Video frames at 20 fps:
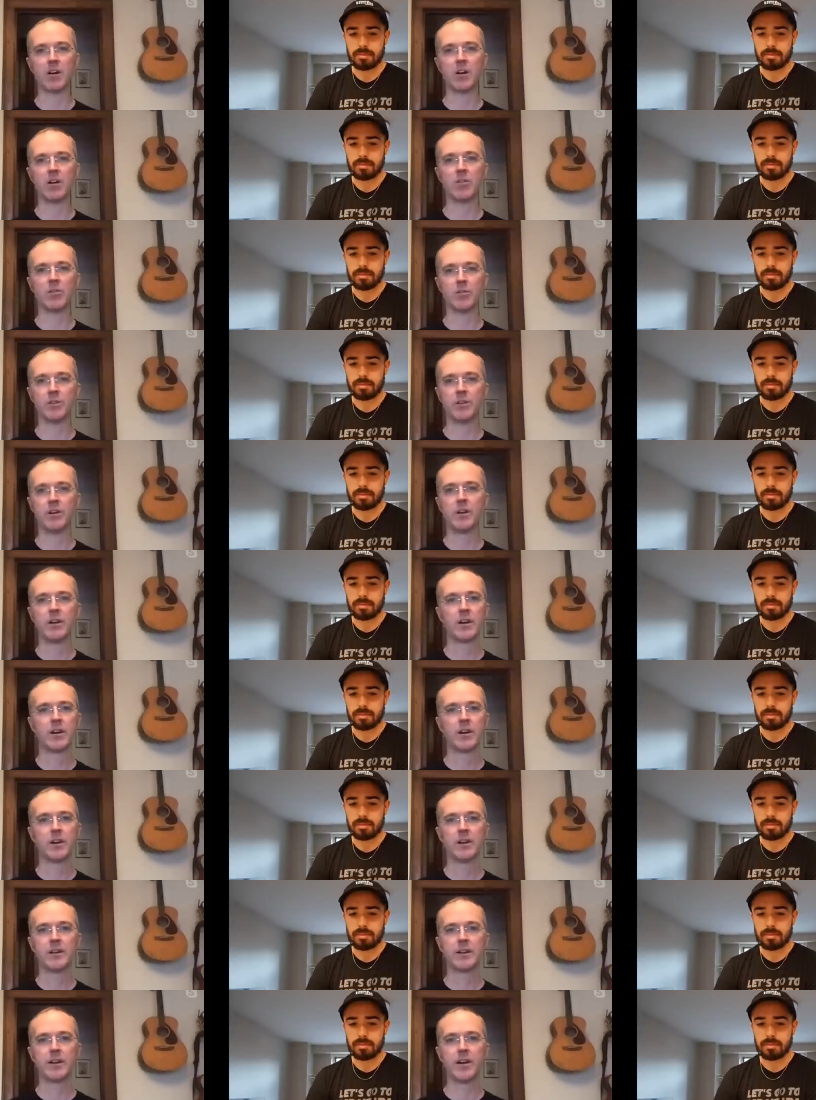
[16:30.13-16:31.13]
Speaker 1: our own
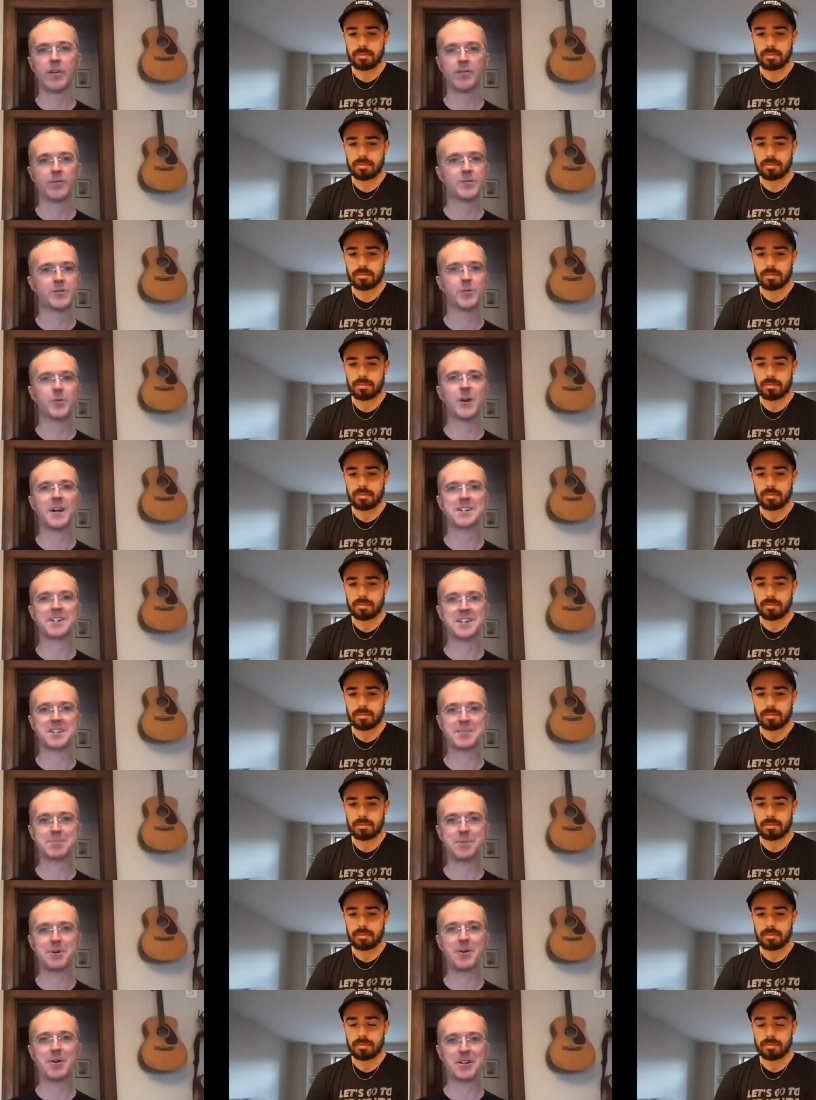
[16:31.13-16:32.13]
you know direct
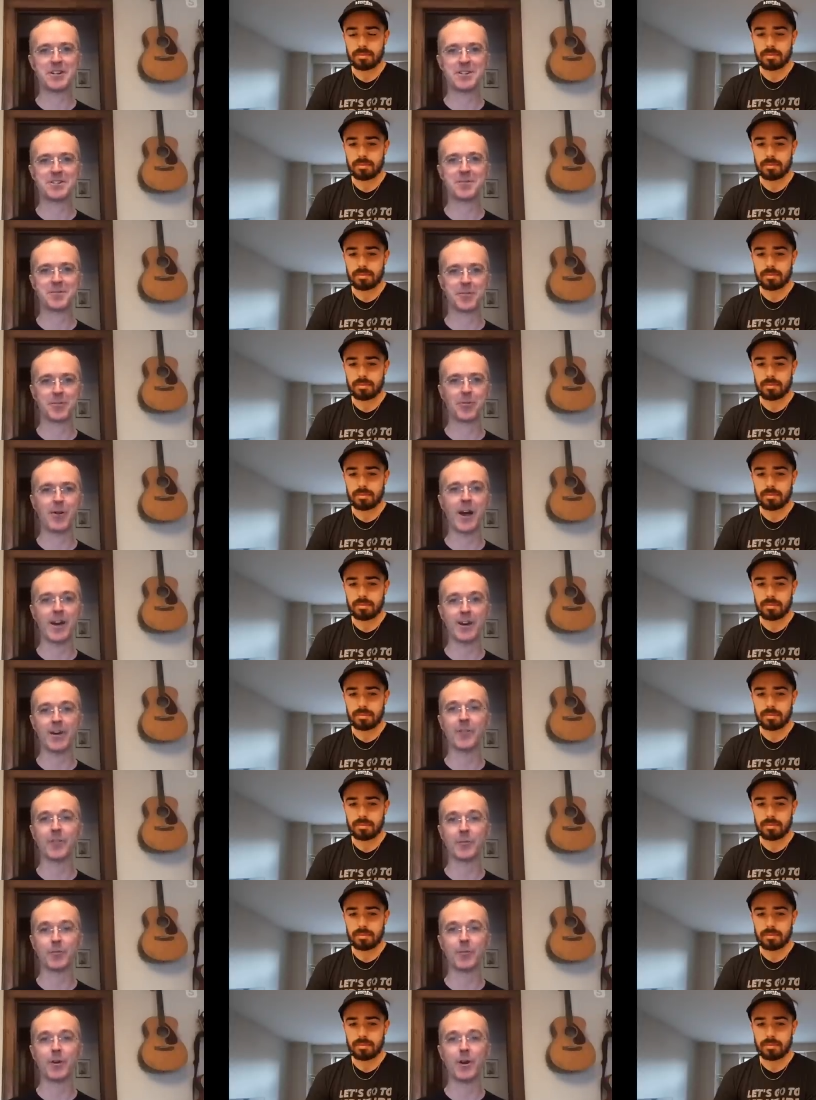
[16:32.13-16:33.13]
experience of the ride
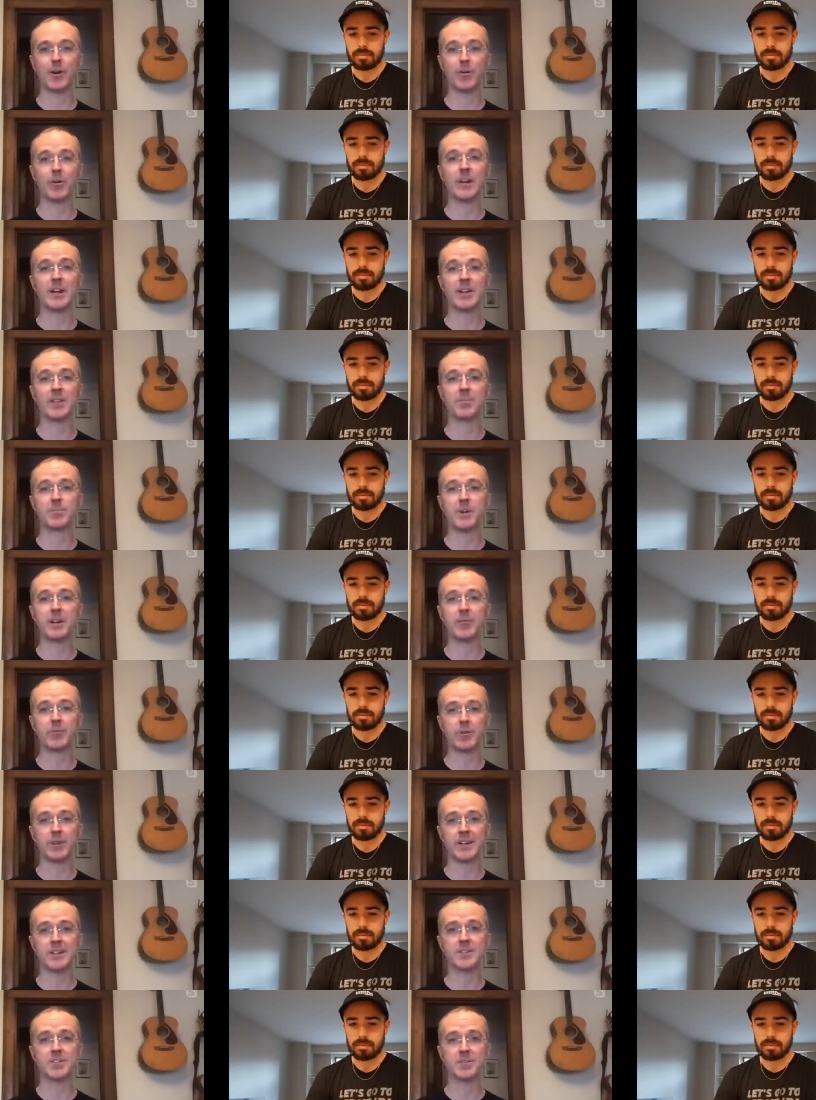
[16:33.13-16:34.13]
on the road has
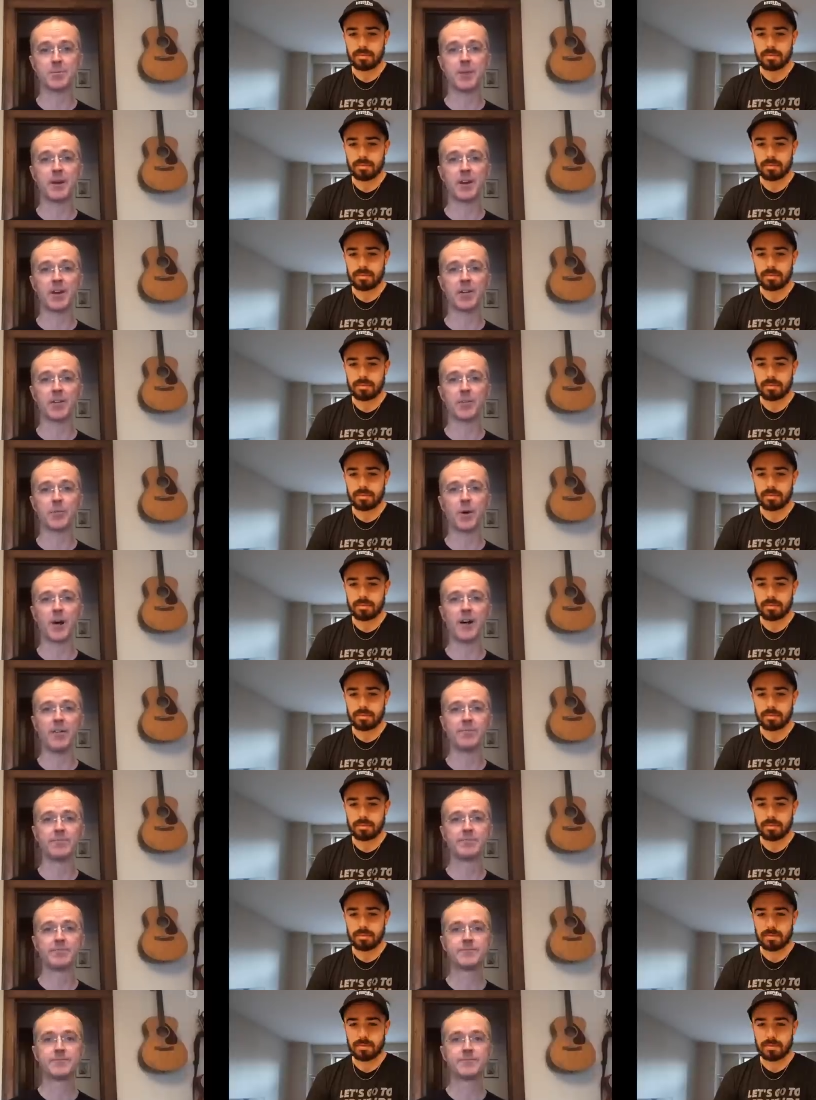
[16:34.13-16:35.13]
been really instrumental as
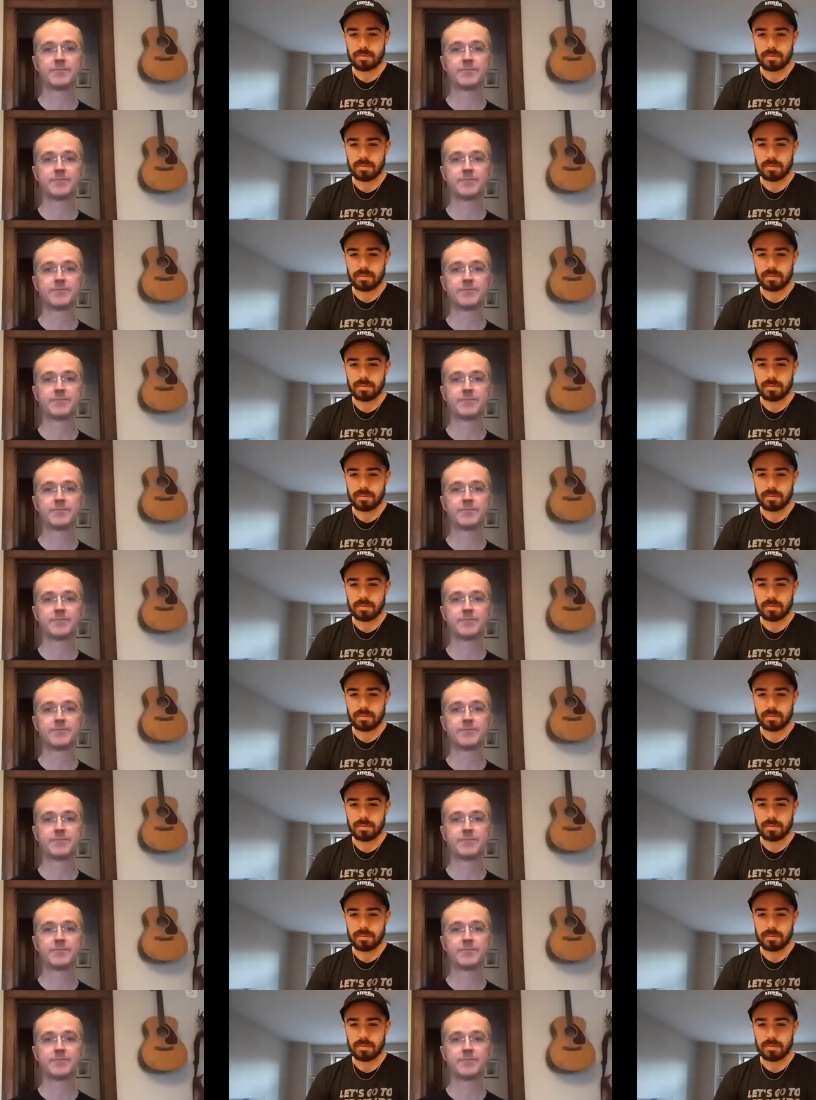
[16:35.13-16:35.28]
well.